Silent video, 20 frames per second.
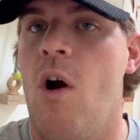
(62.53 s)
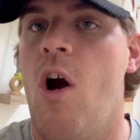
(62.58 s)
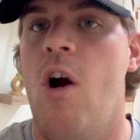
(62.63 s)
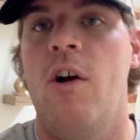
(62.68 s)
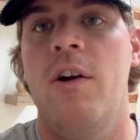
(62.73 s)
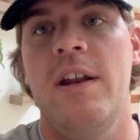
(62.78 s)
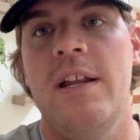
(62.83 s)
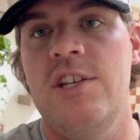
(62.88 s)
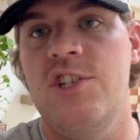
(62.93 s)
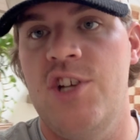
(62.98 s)

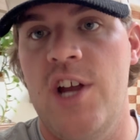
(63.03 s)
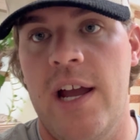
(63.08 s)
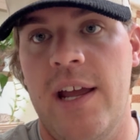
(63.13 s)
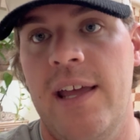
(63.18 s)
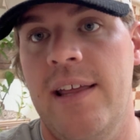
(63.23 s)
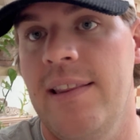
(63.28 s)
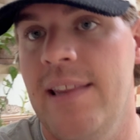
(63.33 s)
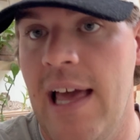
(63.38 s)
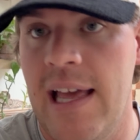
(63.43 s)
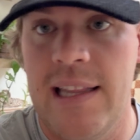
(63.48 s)
already
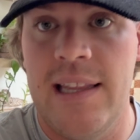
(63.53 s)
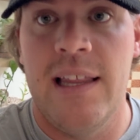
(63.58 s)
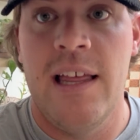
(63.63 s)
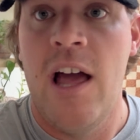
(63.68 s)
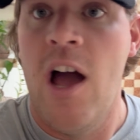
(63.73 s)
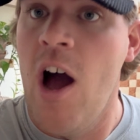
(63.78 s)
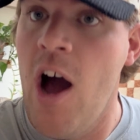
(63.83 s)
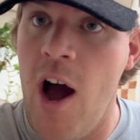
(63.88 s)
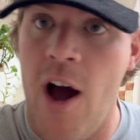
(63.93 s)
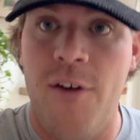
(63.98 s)
checking that
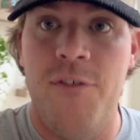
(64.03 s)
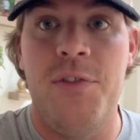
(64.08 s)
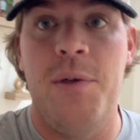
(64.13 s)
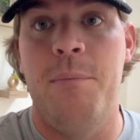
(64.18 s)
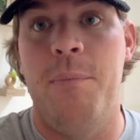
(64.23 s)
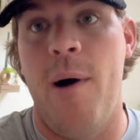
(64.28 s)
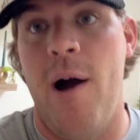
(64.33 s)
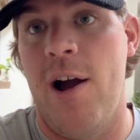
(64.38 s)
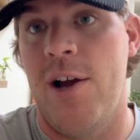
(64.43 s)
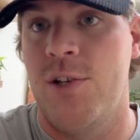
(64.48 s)
off the
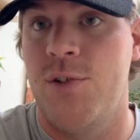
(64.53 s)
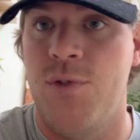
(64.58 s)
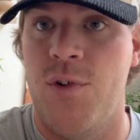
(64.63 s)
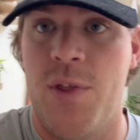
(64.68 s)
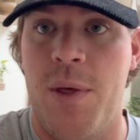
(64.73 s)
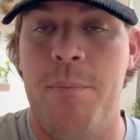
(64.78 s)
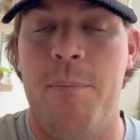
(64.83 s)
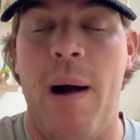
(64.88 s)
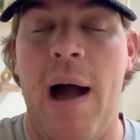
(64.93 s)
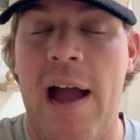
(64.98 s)
box for
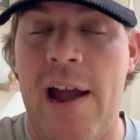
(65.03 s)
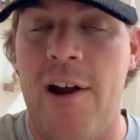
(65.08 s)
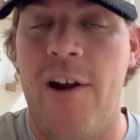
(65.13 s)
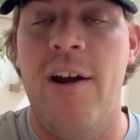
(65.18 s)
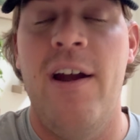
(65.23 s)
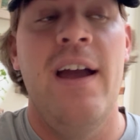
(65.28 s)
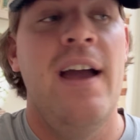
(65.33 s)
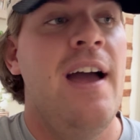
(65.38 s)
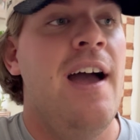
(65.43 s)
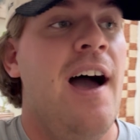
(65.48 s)
the
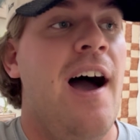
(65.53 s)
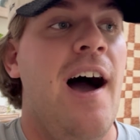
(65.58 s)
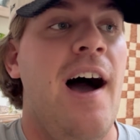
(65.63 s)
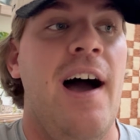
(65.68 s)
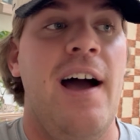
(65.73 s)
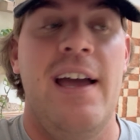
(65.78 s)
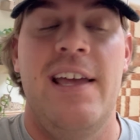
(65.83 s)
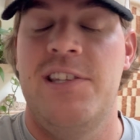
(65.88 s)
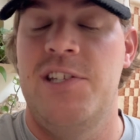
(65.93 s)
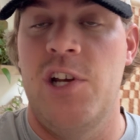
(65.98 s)
buyer.
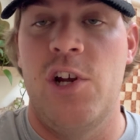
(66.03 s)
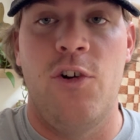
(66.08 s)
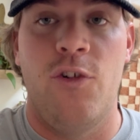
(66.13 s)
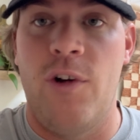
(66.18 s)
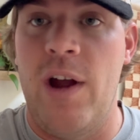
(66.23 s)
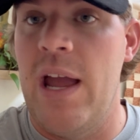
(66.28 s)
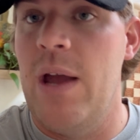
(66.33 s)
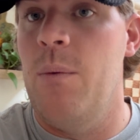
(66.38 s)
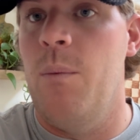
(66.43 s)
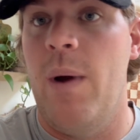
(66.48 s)
It's a
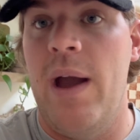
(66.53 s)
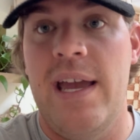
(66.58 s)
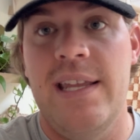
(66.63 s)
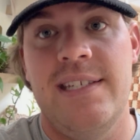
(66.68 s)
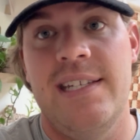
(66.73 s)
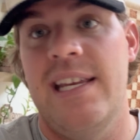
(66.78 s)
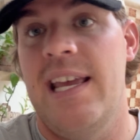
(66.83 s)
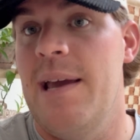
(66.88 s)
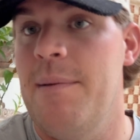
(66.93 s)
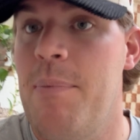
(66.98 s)
great way
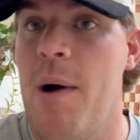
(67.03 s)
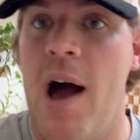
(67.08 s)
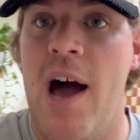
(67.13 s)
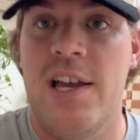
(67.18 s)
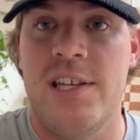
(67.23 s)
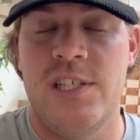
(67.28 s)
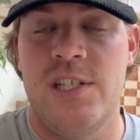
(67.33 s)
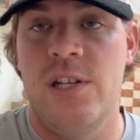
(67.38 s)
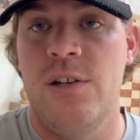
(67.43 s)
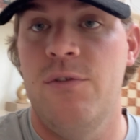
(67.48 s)
to get
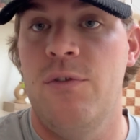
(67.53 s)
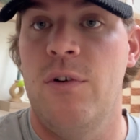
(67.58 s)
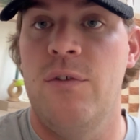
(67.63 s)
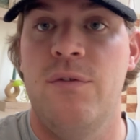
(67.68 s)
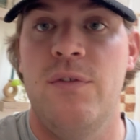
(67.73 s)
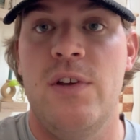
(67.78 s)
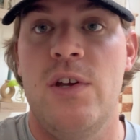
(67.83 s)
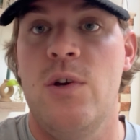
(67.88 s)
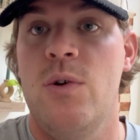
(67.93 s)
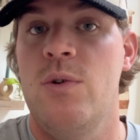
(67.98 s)
positive
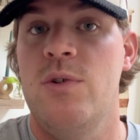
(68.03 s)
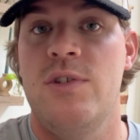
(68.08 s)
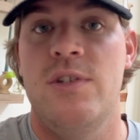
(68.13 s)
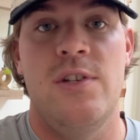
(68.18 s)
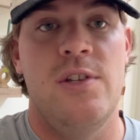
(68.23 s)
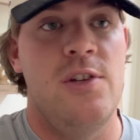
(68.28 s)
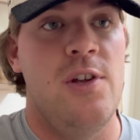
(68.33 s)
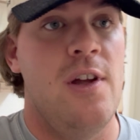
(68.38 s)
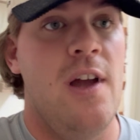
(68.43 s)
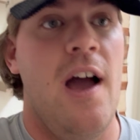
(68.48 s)
reviews.
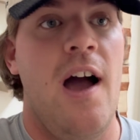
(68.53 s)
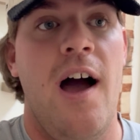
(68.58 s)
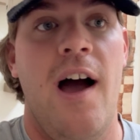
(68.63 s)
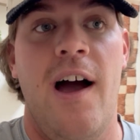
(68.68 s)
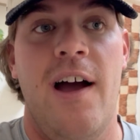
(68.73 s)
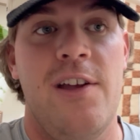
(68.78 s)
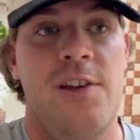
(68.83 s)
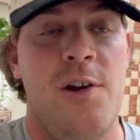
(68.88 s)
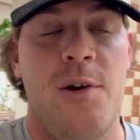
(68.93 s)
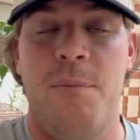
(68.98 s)

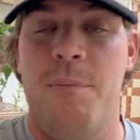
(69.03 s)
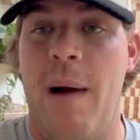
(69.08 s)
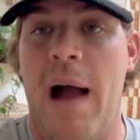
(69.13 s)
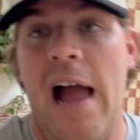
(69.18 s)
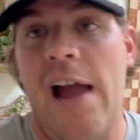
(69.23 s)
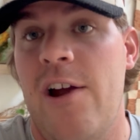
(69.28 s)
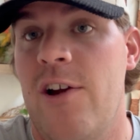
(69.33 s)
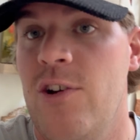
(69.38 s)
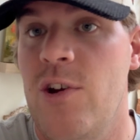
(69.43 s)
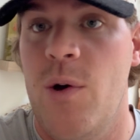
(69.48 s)
Your
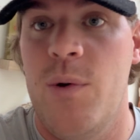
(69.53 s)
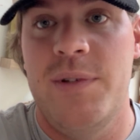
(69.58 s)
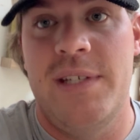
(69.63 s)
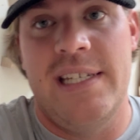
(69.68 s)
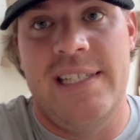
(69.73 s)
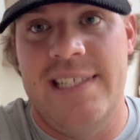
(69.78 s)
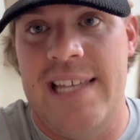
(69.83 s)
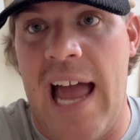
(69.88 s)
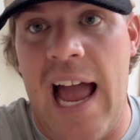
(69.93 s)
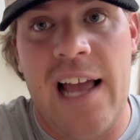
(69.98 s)
buyer knows
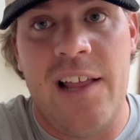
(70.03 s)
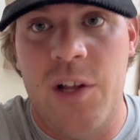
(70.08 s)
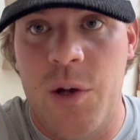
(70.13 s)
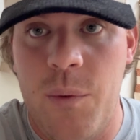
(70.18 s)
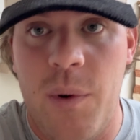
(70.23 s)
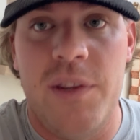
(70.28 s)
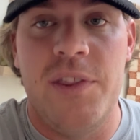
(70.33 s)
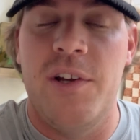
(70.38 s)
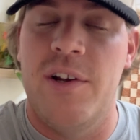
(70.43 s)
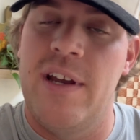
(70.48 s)
exactly
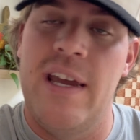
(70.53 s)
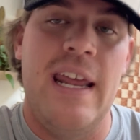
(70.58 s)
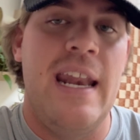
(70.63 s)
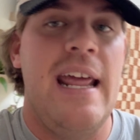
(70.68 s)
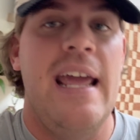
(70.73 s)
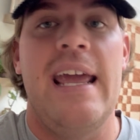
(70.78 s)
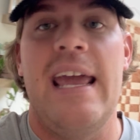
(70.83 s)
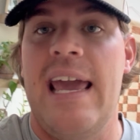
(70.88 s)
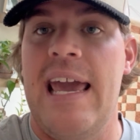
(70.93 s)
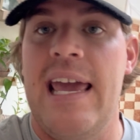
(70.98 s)
what they're
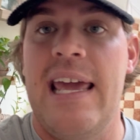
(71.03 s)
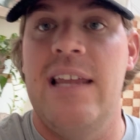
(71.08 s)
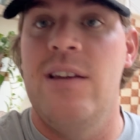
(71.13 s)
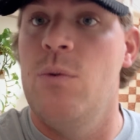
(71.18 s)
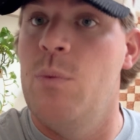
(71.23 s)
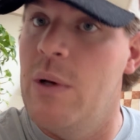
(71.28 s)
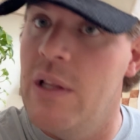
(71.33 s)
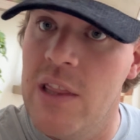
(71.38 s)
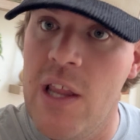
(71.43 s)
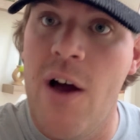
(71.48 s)
getting,
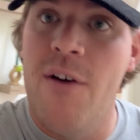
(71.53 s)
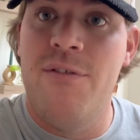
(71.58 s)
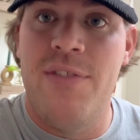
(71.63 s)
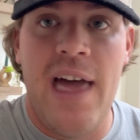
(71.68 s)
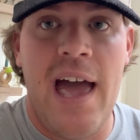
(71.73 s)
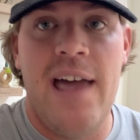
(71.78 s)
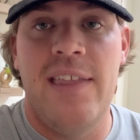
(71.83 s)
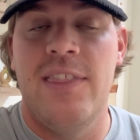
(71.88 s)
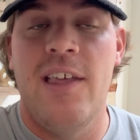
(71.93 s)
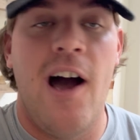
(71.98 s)
and we love
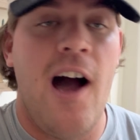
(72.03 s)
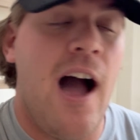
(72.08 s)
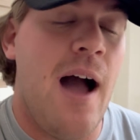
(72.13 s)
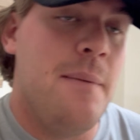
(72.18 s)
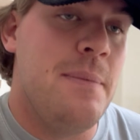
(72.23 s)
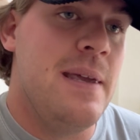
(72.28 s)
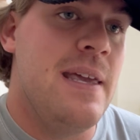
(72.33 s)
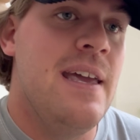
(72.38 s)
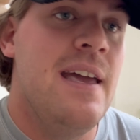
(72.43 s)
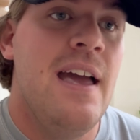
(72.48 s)
that in the
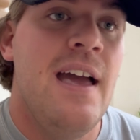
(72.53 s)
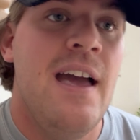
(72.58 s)
hobby.